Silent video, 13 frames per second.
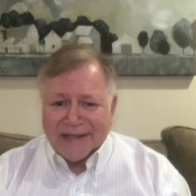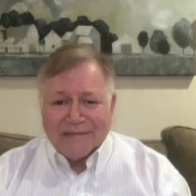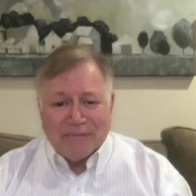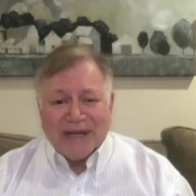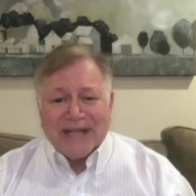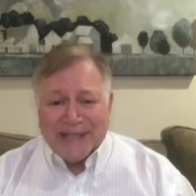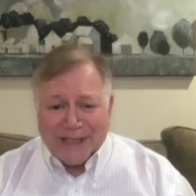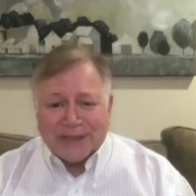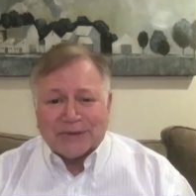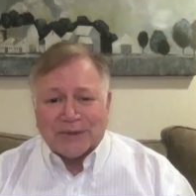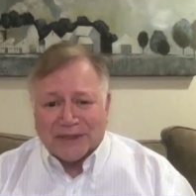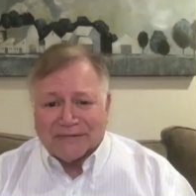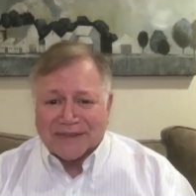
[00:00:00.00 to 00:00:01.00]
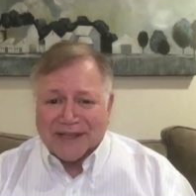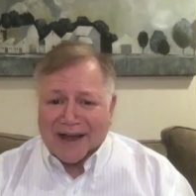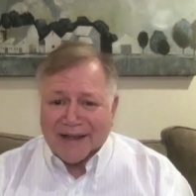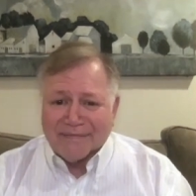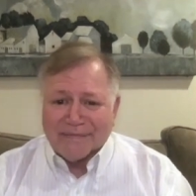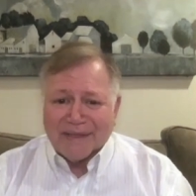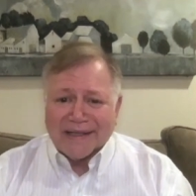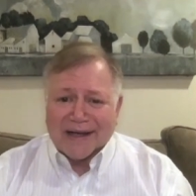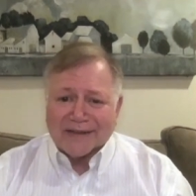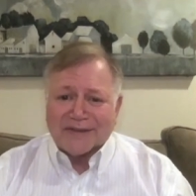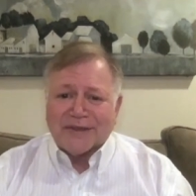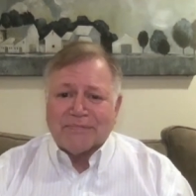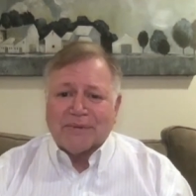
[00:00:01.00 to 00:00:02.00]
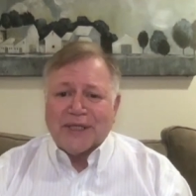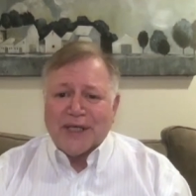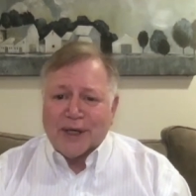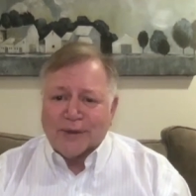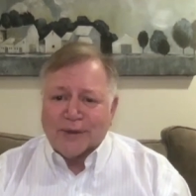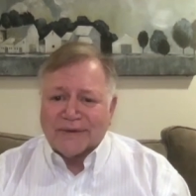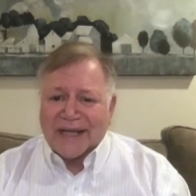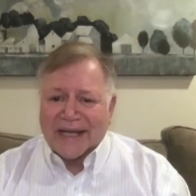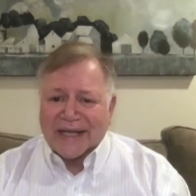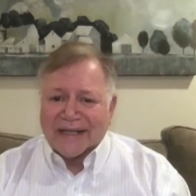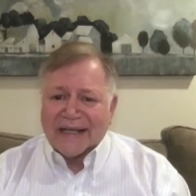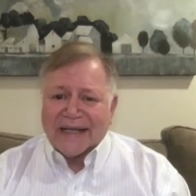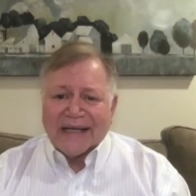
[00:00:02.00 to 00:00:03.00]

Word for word: but in the interest of time, I'll simply note that